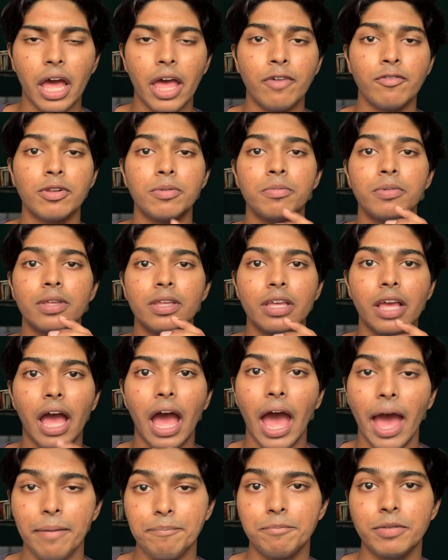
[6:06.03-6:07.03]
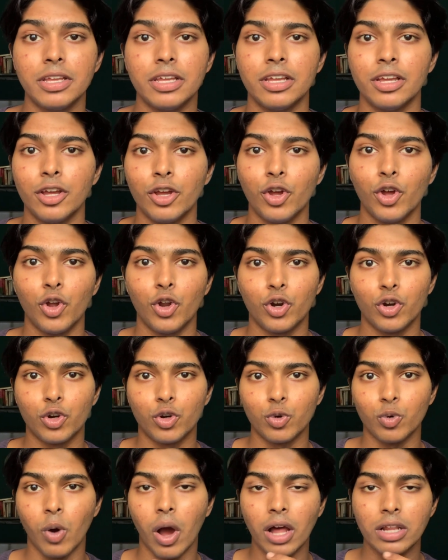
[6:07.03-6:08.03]
I will be happy
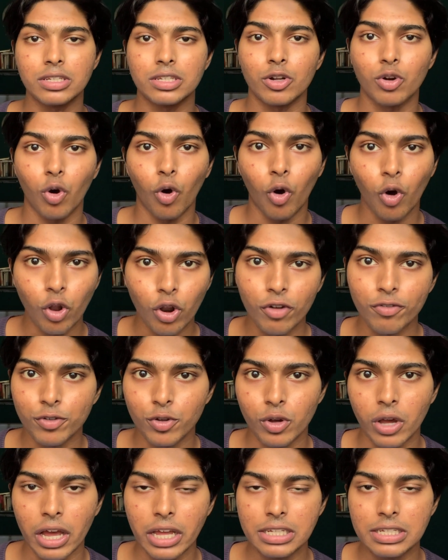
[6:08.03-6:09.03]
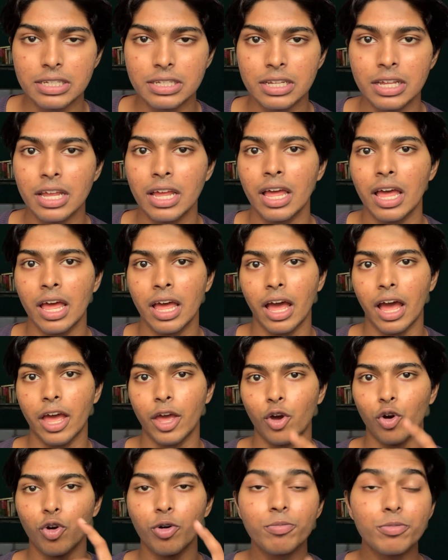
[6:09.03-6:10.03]
to answer all of you guys. I
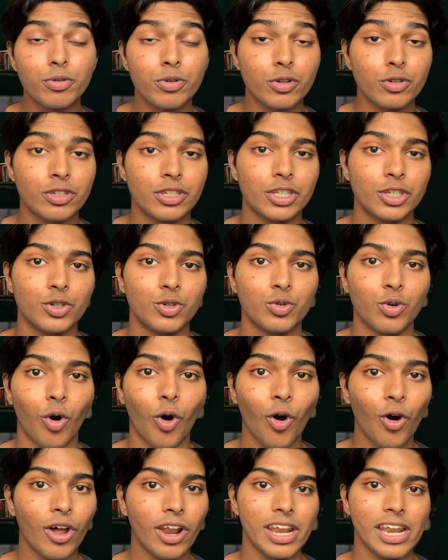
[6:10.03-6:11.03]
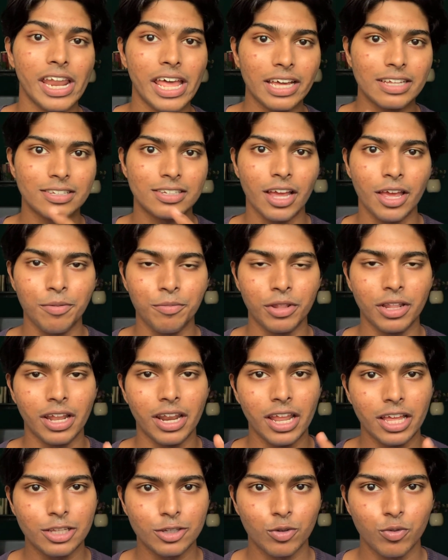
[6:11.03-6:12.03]
hope to see you all next time in the
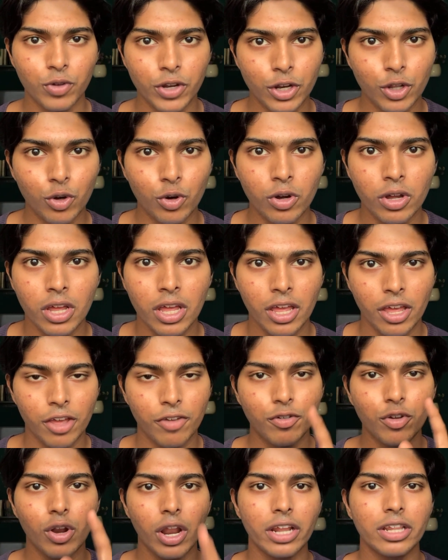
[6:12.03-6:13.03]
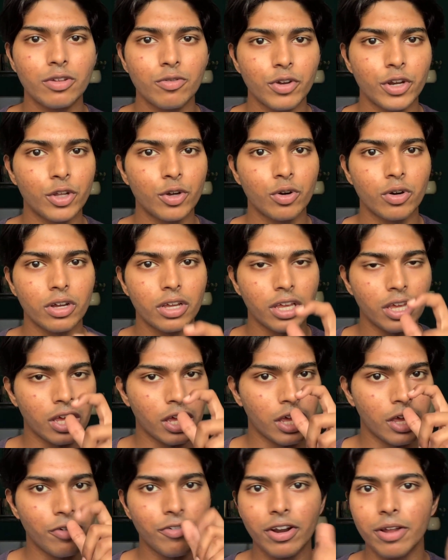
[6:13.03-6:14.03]
next video. If you like the video,
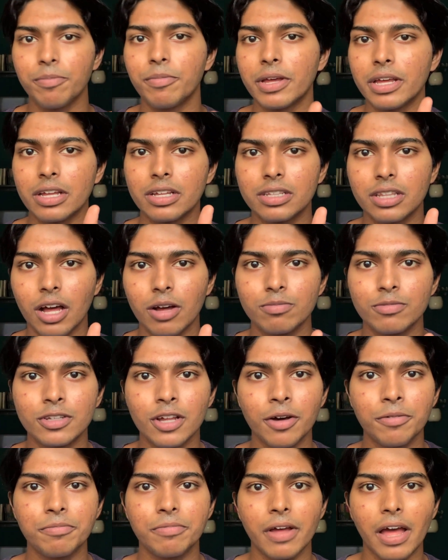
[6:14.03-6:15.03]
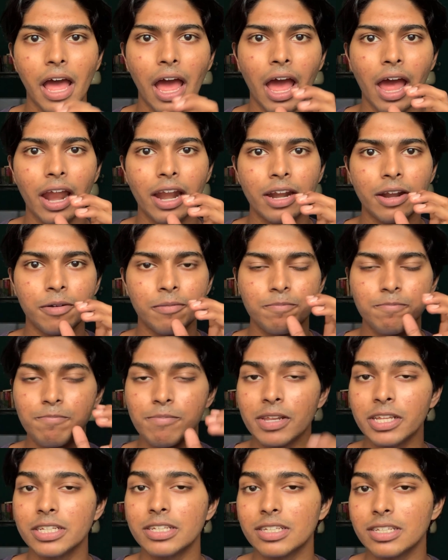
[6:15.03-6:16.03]
give it a big thumbs up and
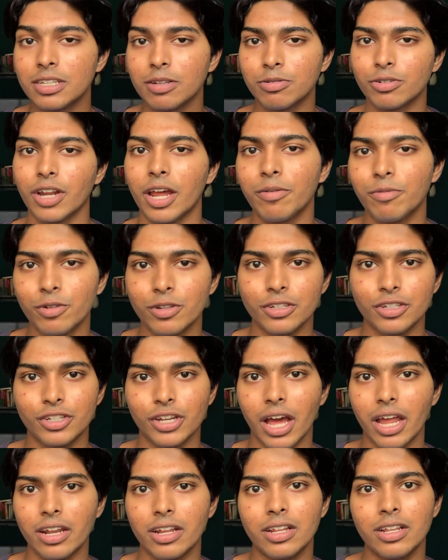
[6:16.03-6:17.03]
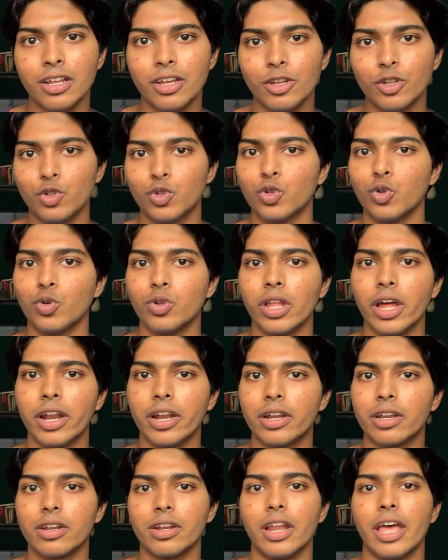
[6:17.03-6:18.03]
please subscribe to the channel so that
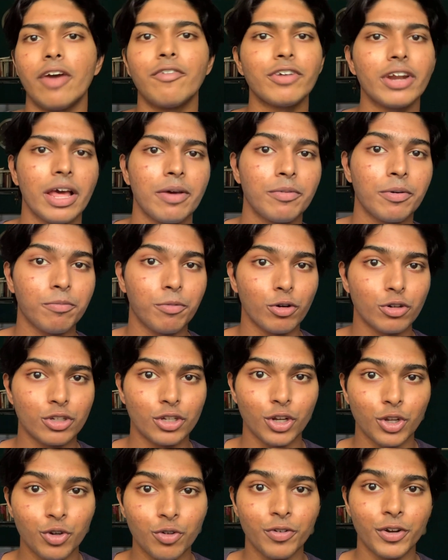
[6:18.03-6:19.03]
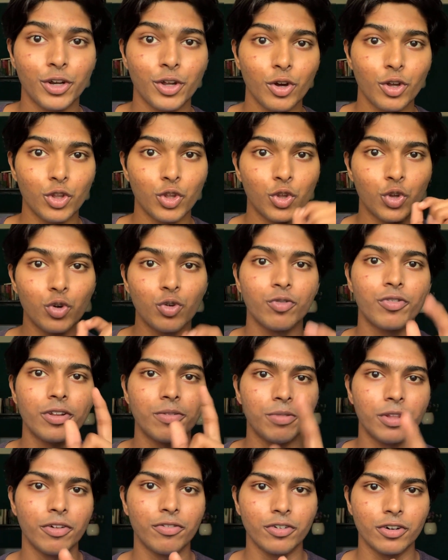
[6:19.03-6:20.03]
every time I post a new video, you will
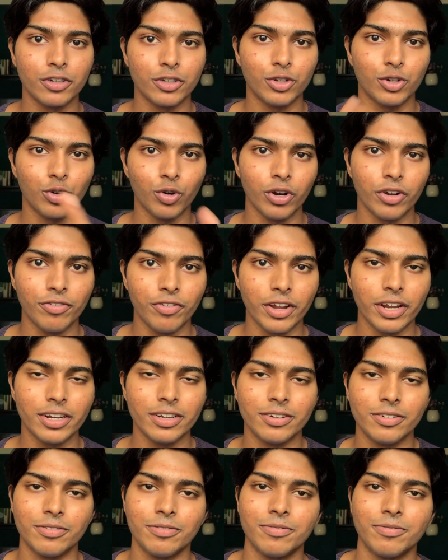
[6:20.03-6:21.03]
be the first to notice.